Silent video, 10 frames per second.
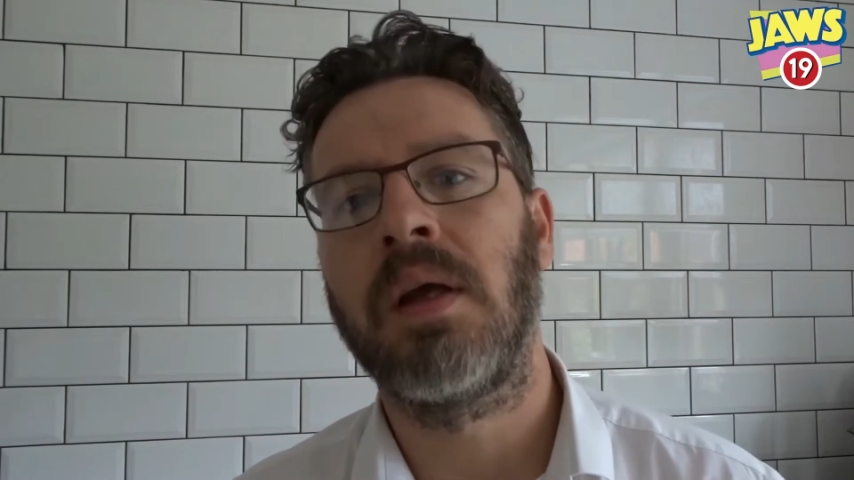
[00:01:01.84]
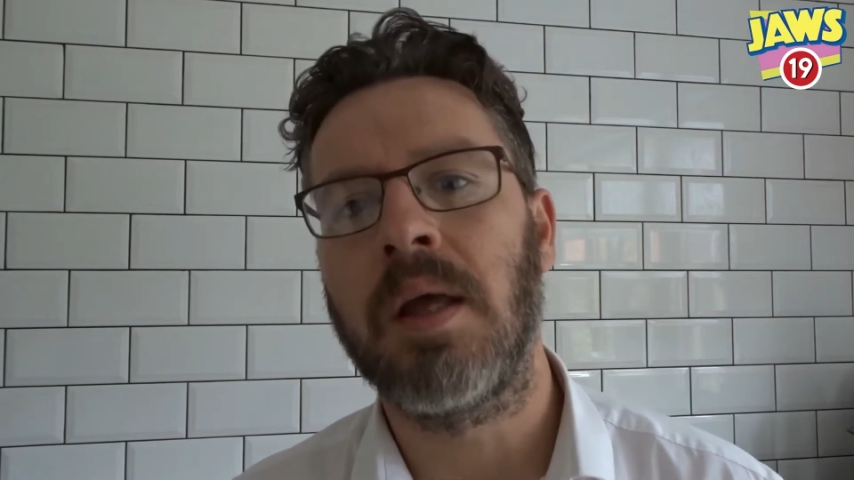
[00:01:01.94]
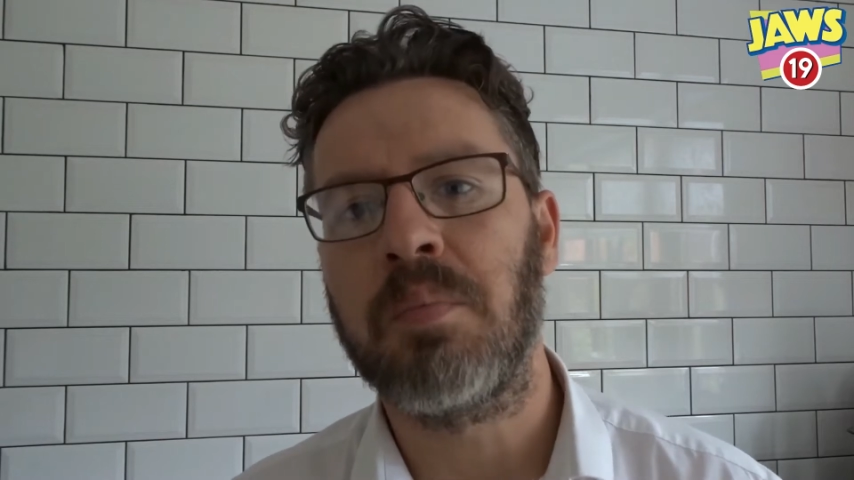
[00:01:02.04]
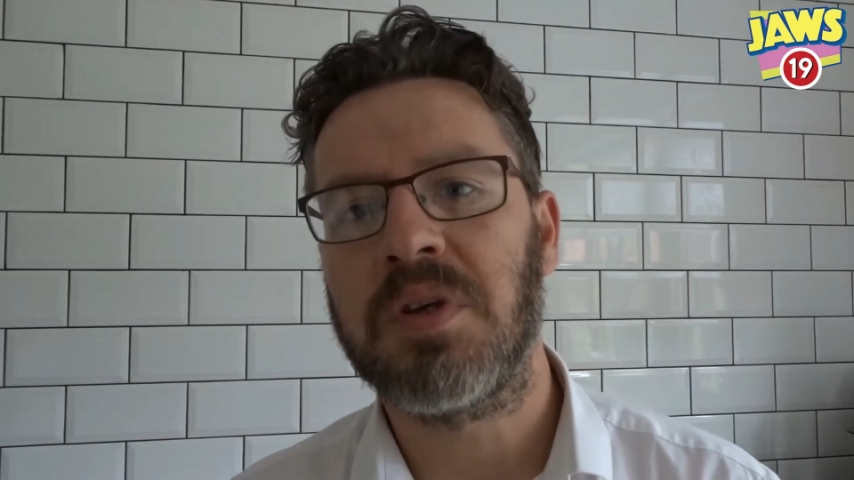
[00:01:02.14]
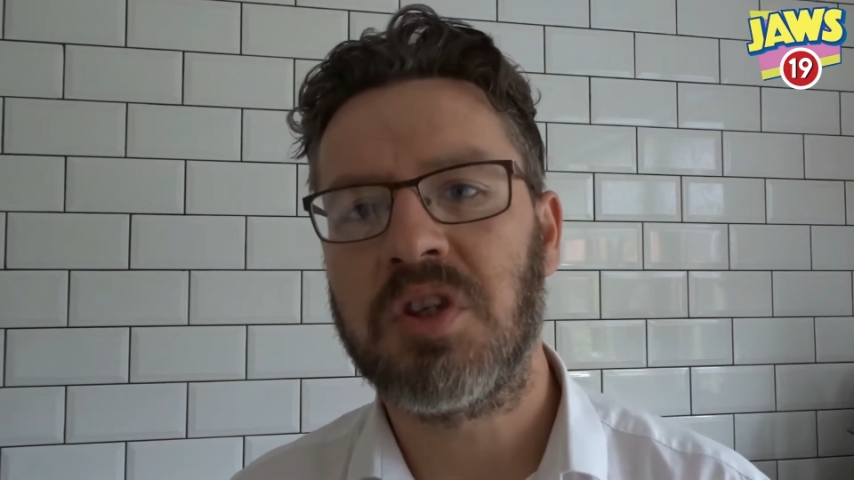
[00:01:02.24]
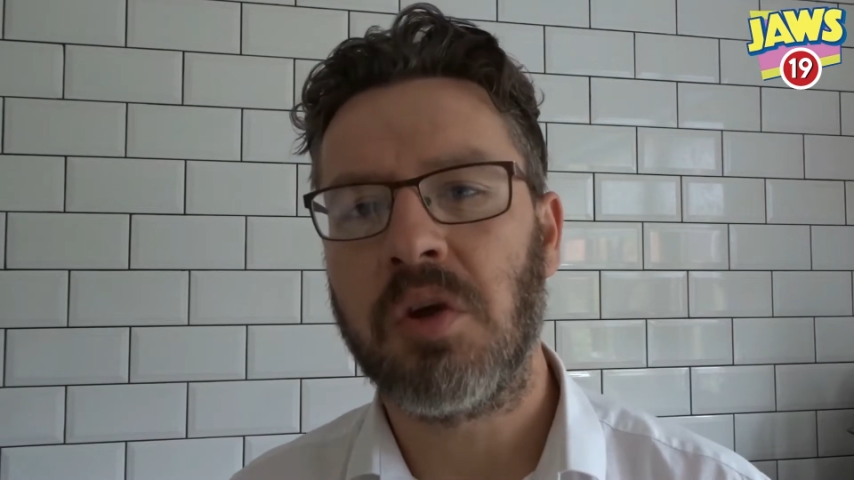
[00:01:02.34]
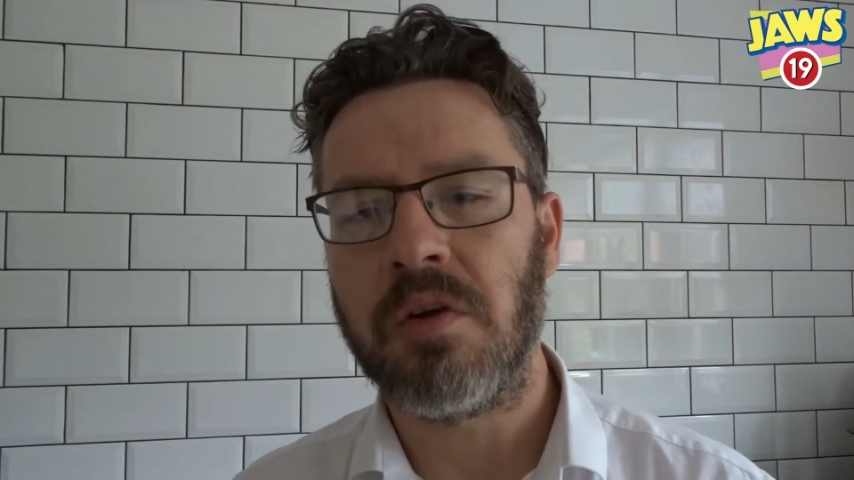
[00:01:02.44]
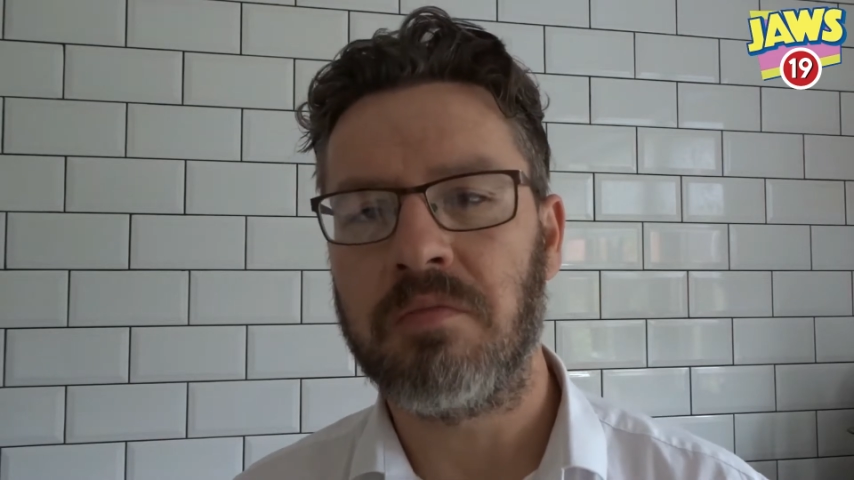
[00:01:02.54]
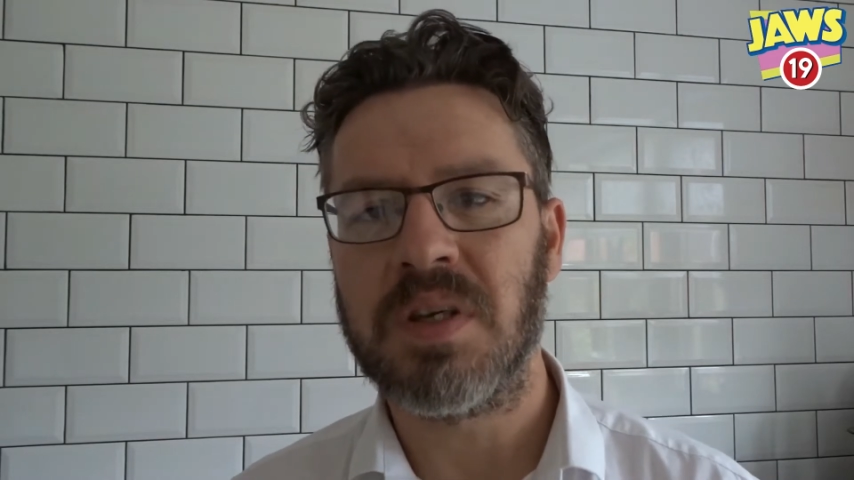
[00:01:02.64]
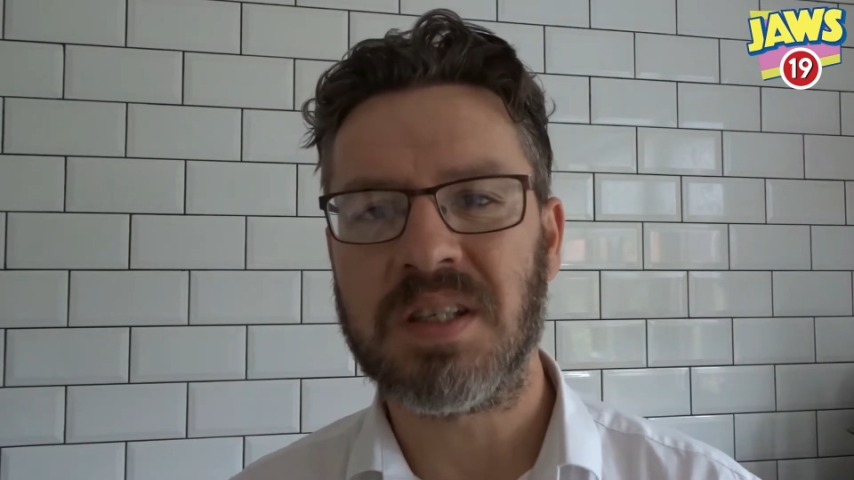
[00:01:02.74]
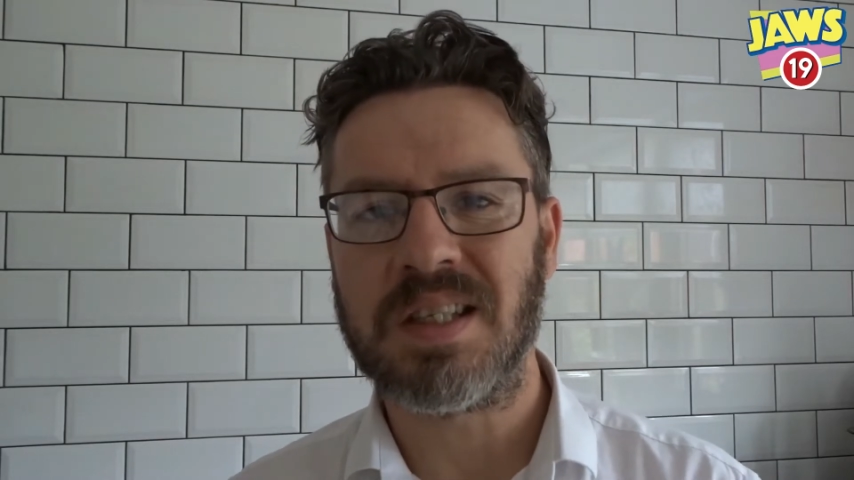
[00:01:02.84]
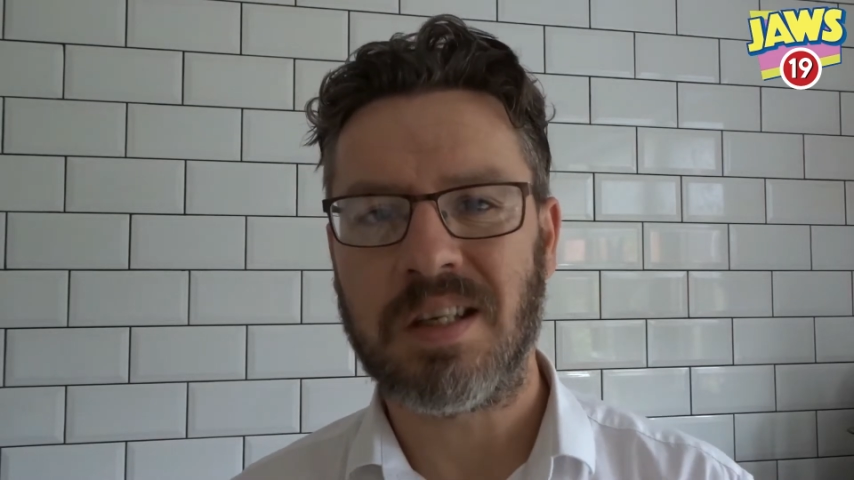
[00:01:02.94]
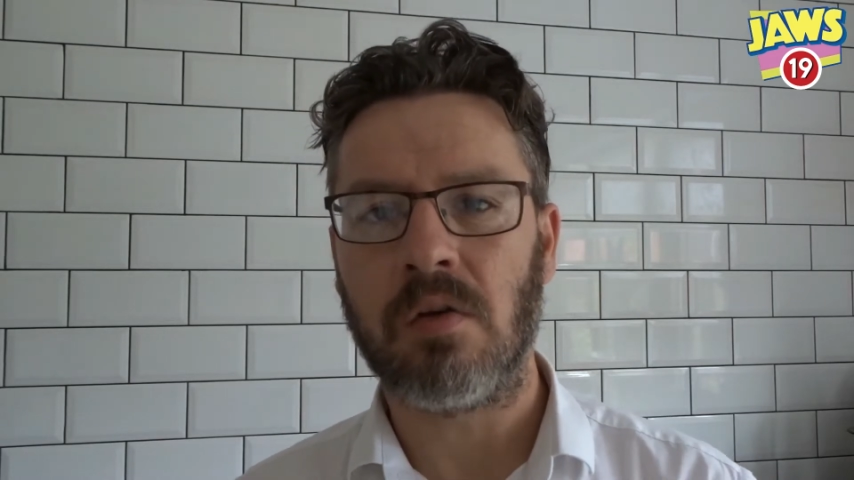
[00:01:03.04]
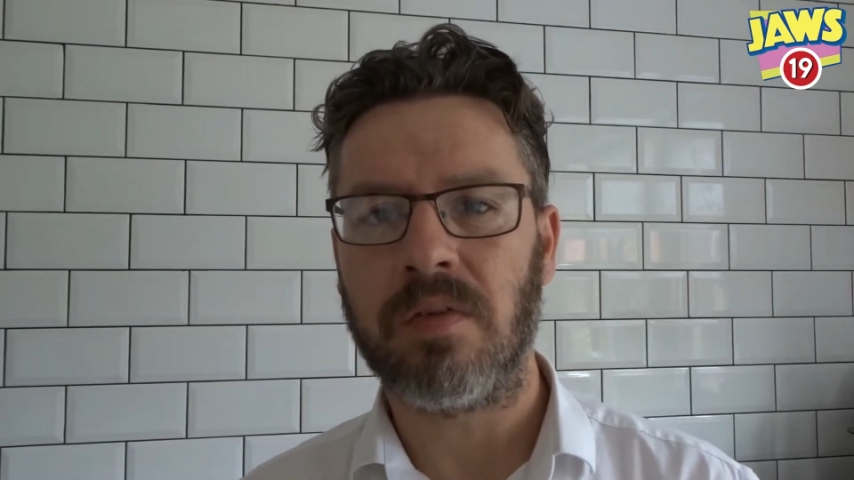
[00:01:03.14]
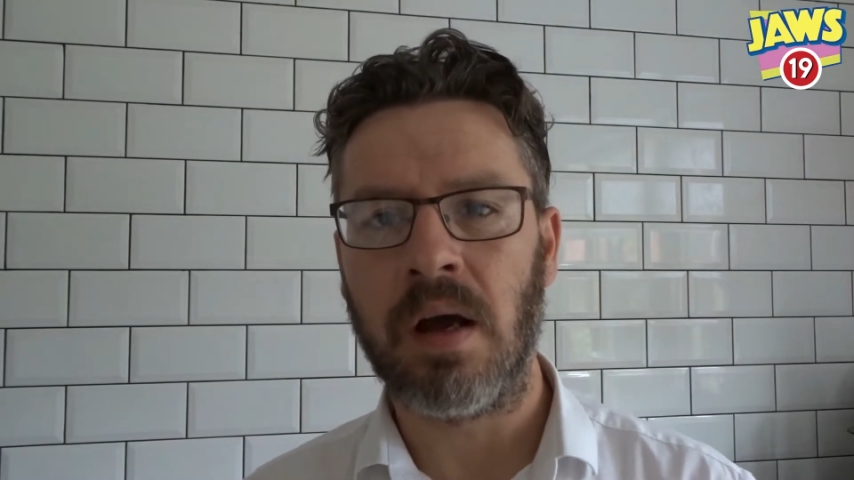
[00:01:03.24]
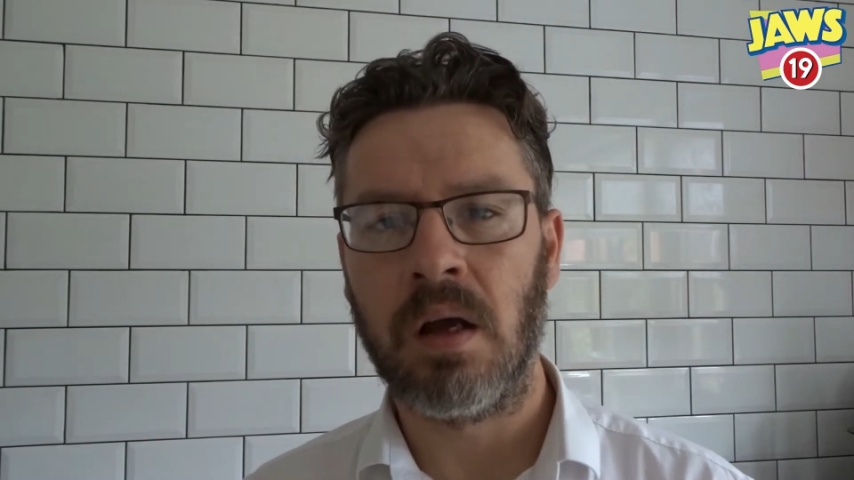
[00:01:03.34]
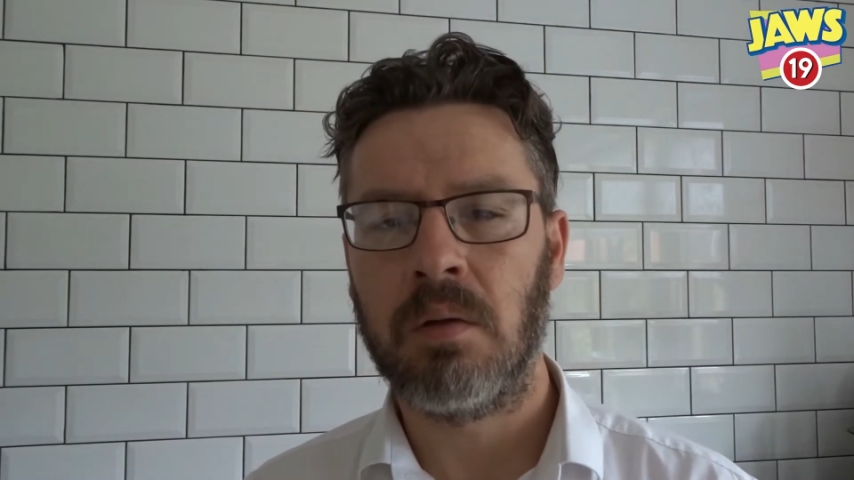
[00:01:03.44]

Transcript: in pursuit of Mr. Silver,